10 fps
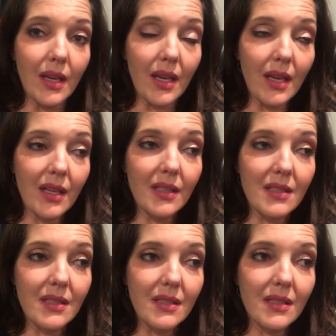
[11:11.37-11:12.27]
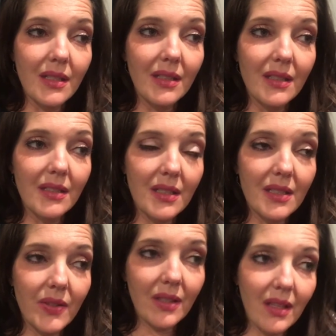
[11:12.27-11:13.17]
And
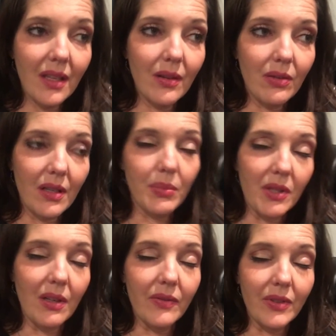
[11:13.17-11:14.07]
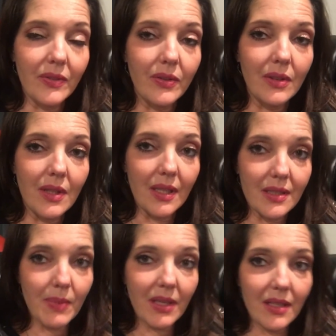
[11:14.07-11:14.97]
just feeling incredibly grateful for the
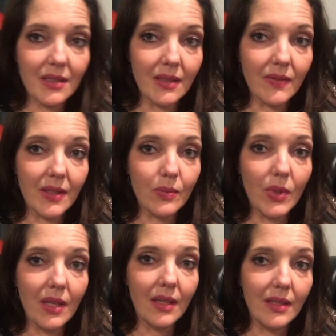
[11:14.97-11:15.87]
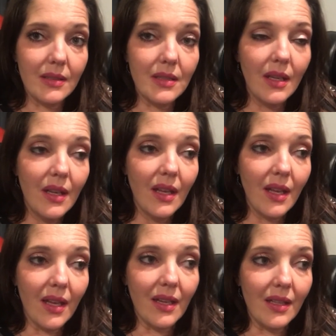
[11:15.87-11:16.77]
experience of this weekend
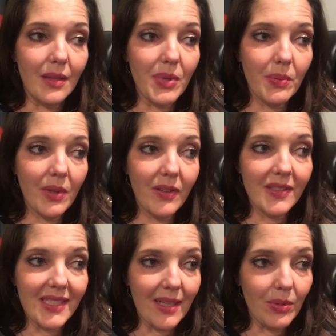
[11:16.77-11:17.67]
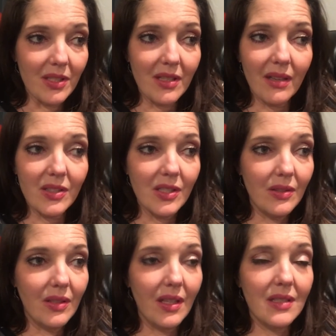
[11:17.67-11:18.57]
and the people I was able to talk
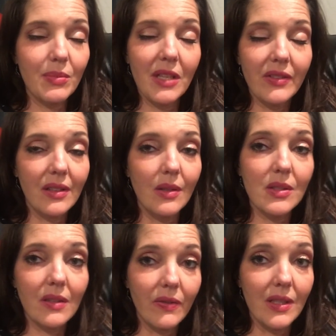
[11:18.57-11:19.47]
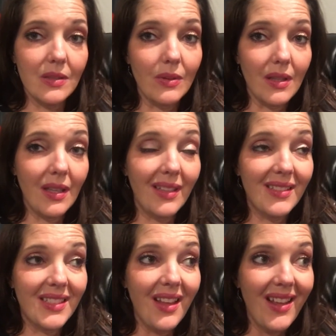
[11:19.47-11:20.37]
to and get to be even closer friends with,
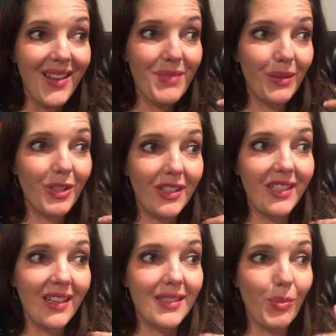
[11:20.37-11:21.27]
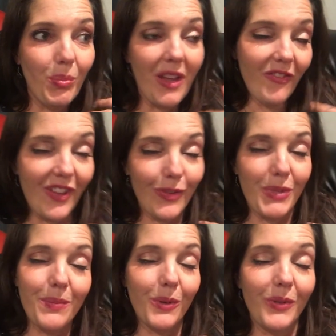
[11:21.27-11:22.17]
and be able to connect some of my favorite
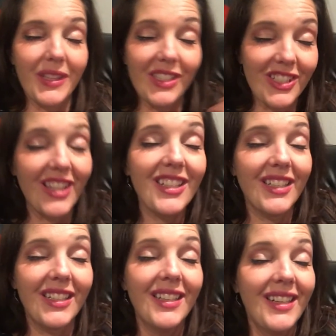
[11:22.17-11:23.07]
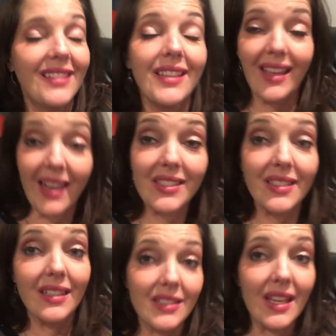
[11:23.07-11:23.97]
people with each other, like
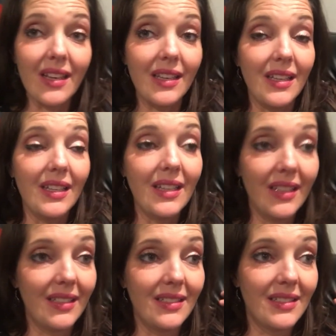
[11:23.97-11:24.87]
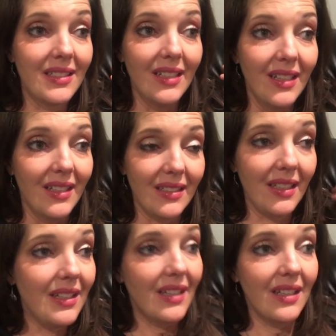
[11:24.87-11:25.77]
Ashlee and Shanny and
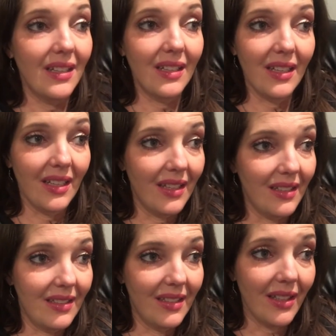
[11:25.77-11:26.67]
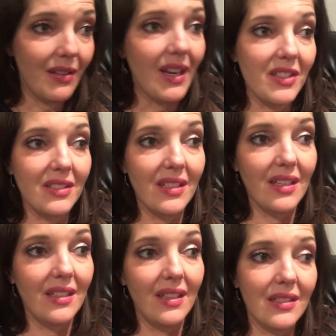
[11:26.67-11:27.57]
Nina and the other
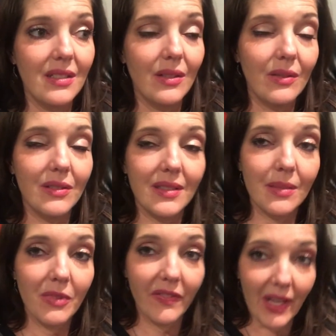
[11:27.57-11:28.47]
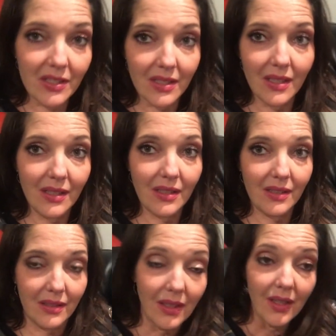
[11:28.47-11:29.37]
Ashlee, and get to know some of
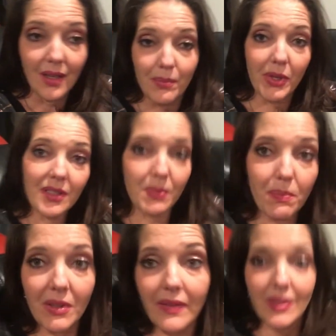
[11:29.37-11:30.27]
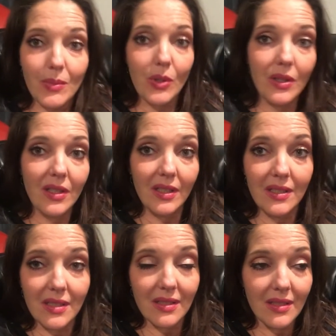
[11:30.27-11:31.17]
Ashlee Birk's people even more, and
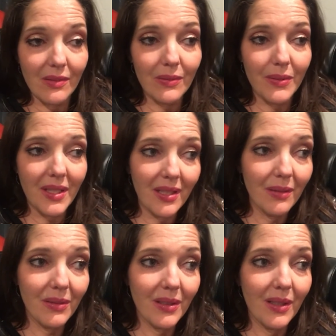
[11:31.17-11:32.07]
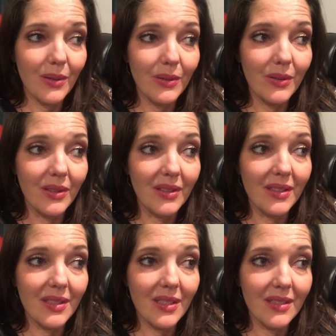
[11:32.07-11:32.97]
just really, really cool.
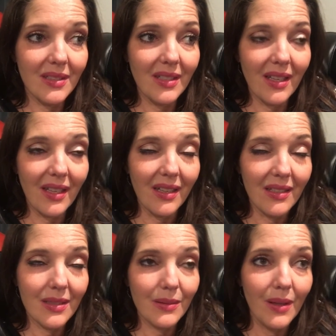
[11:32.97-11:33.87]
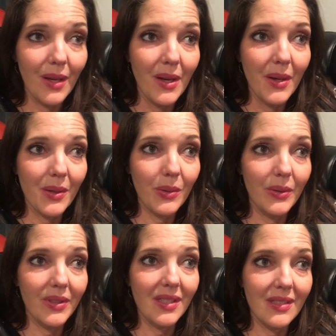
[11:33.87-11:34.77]
It's just, again, it's
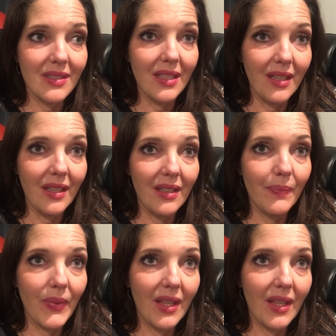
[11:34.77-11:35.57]
cool to see.